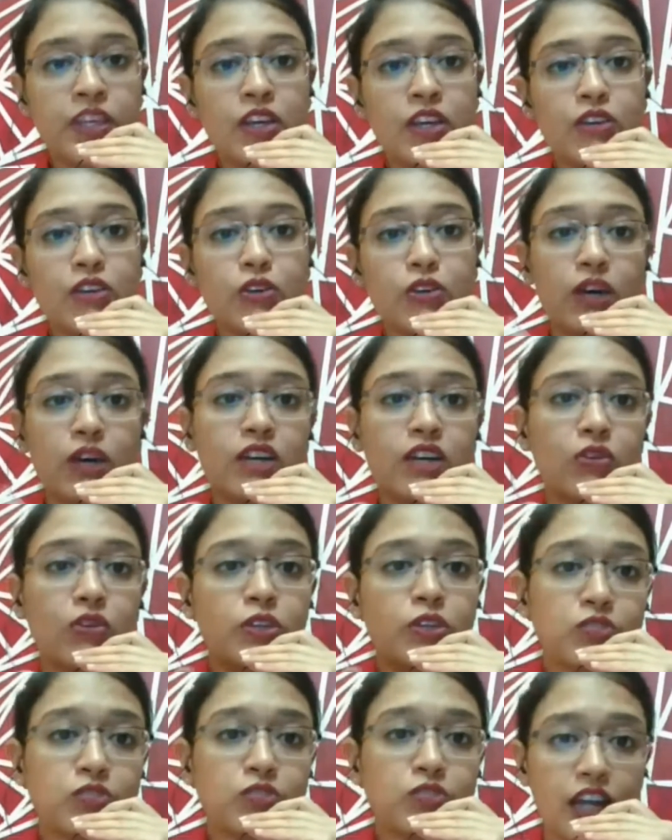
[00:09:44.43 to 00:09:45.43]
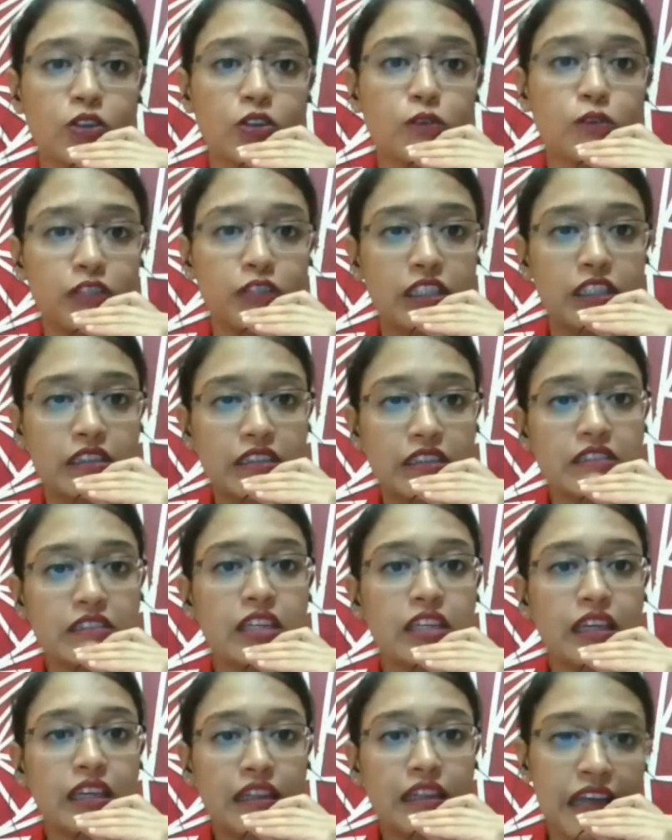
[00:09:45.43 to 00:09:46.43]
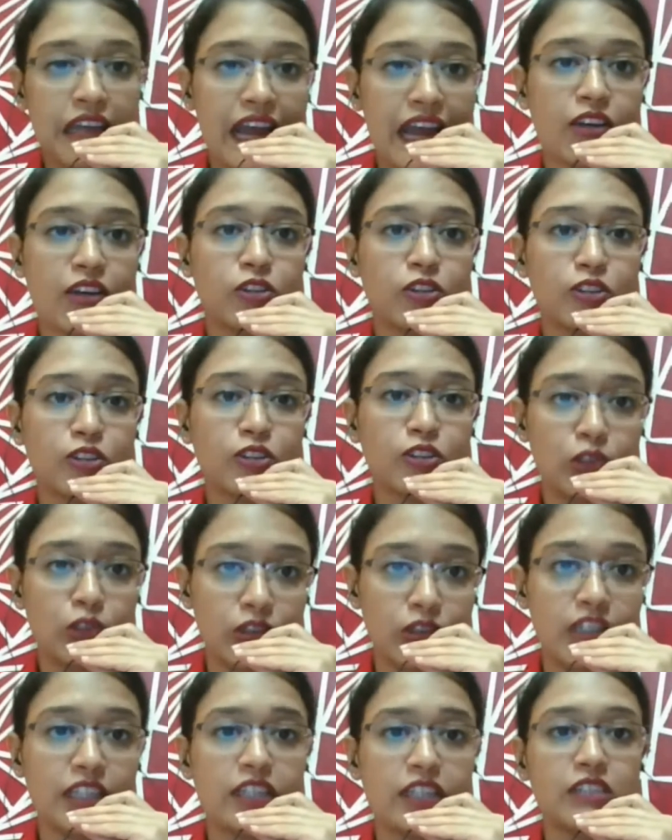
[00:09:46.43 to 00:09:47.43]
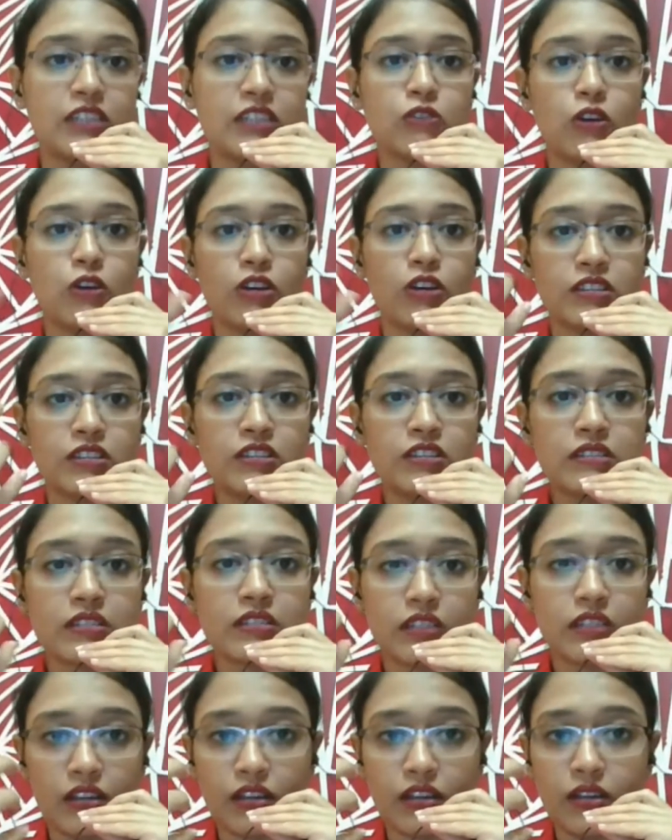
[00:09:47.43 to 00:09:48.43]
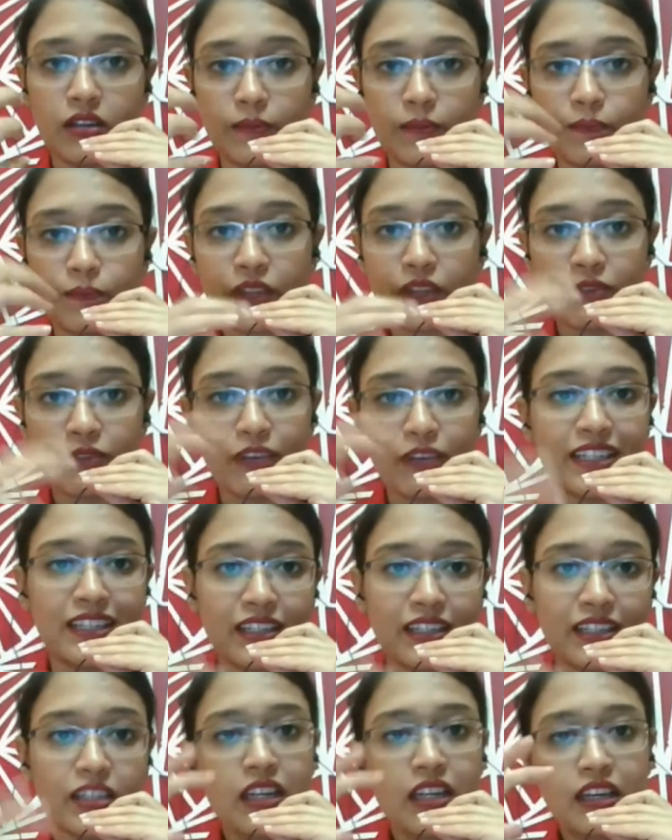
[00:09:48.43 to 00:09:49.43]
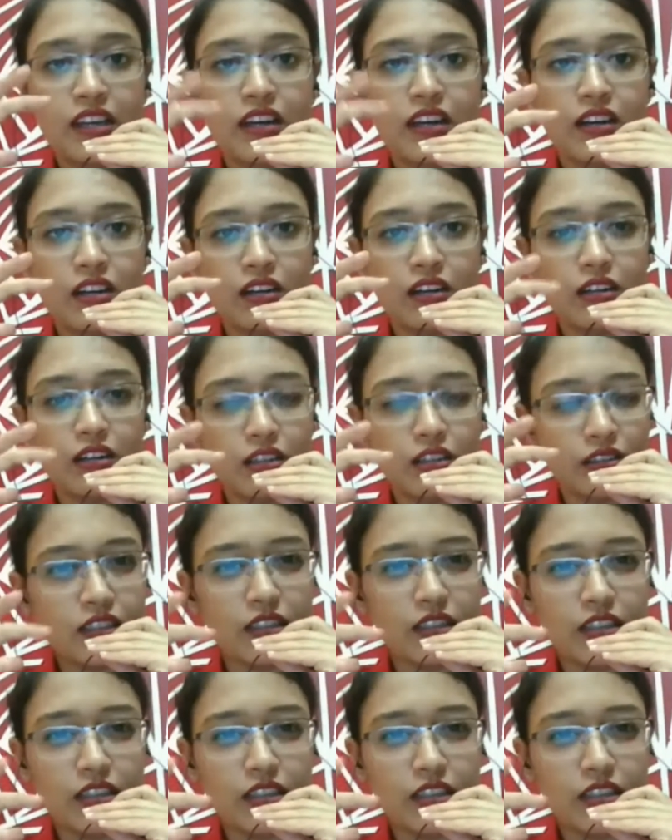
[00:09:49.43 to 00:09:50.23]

you are going to start to feel this lack or this loneliness or this very uh, uh,